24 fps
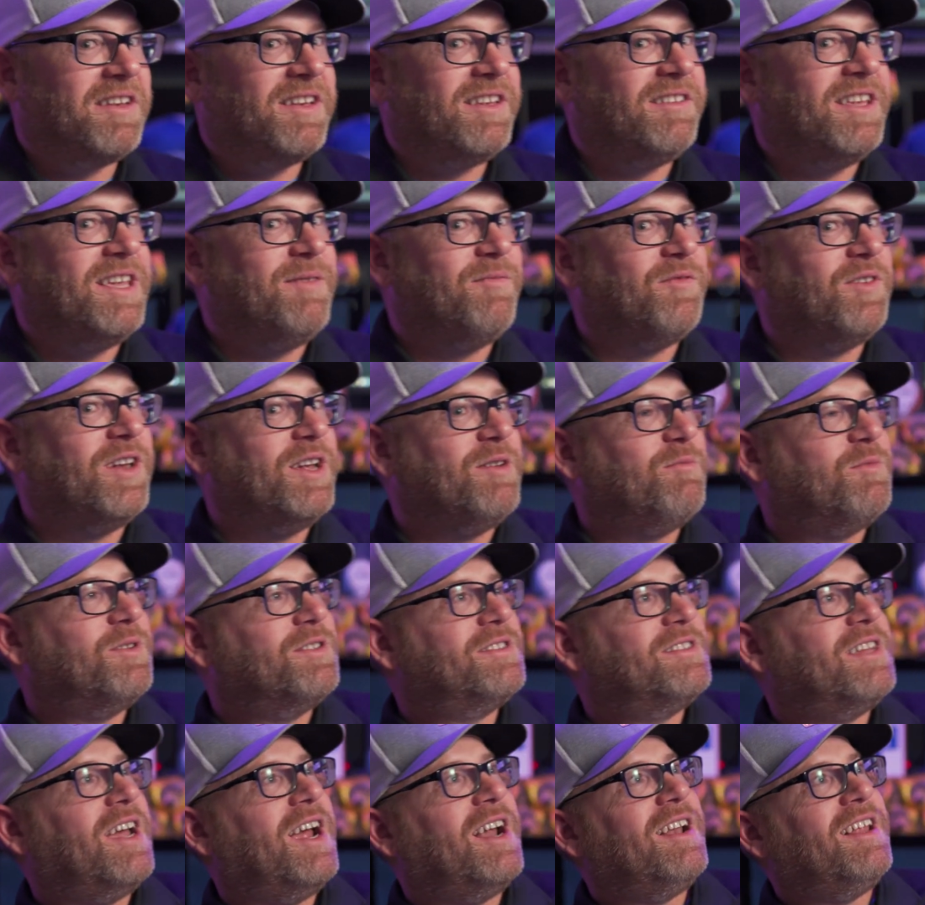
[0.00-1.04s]
keep forgetting what
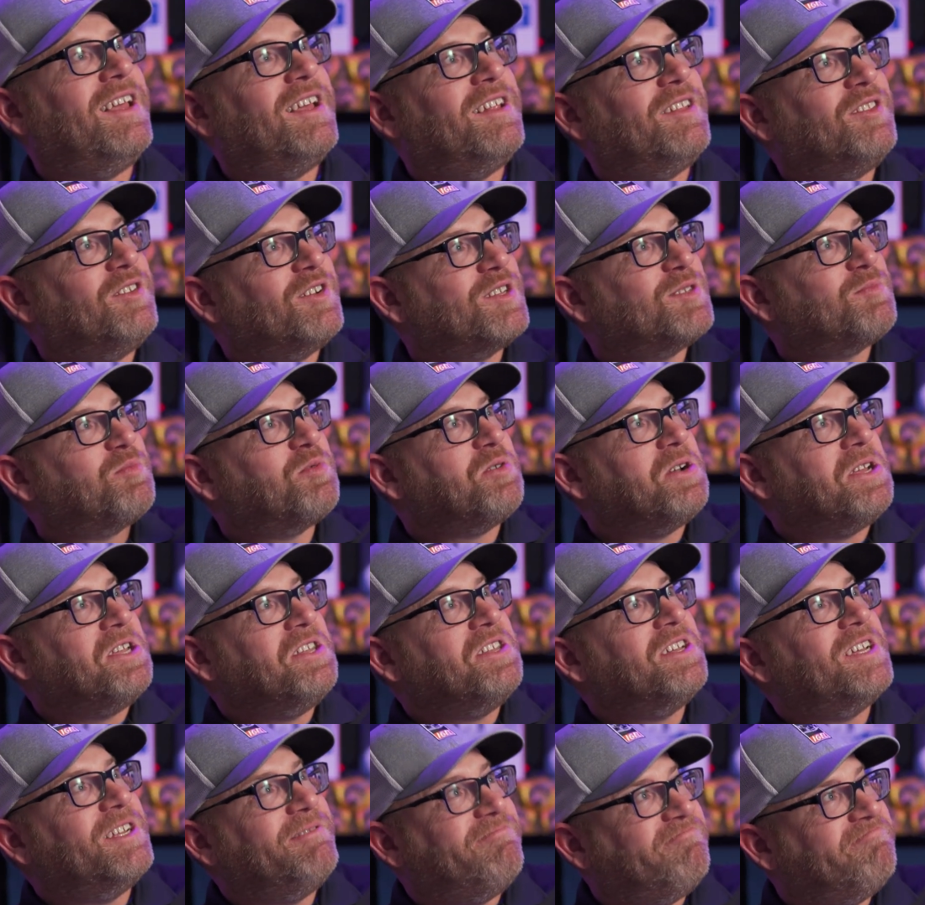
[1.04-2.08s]
side. Yeah, it looks pretty
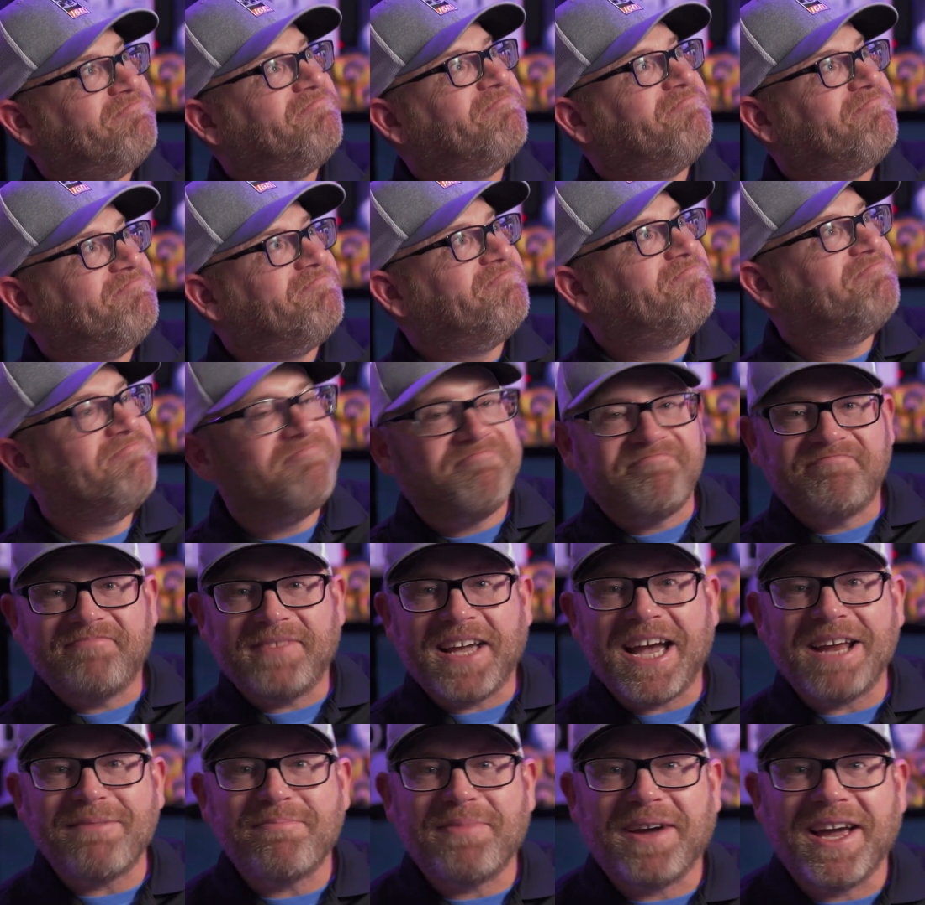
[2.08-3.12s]
good.
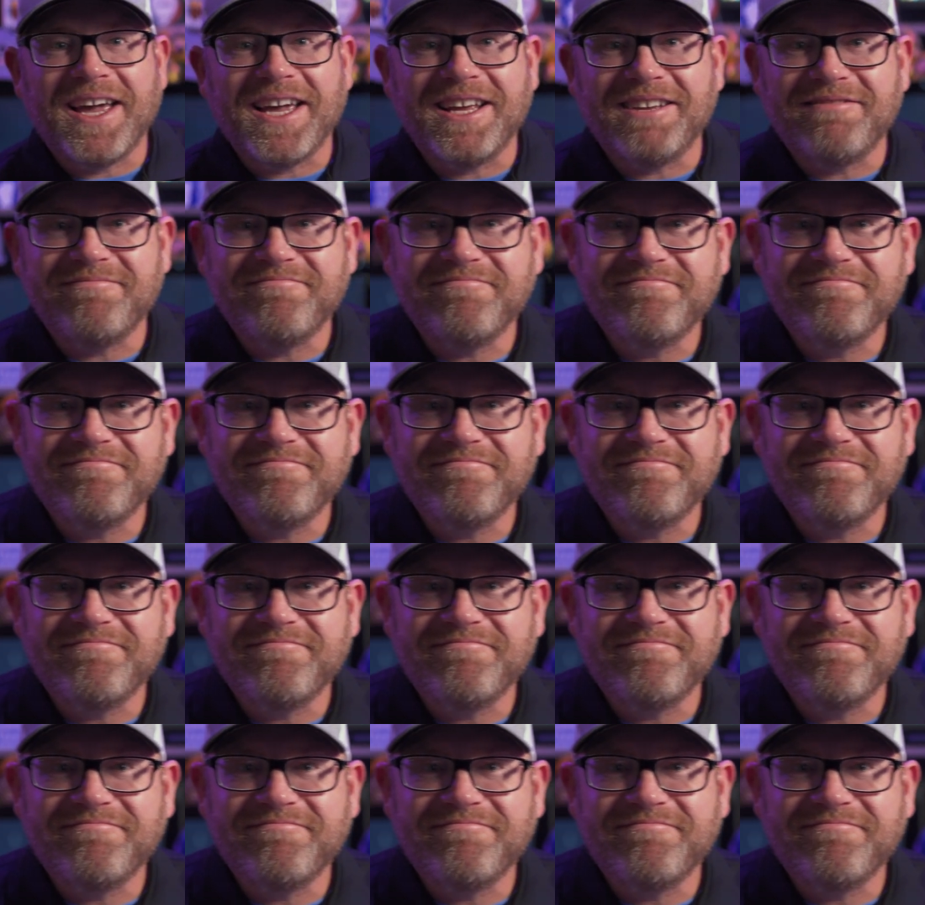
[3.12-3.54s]
I'd buy it.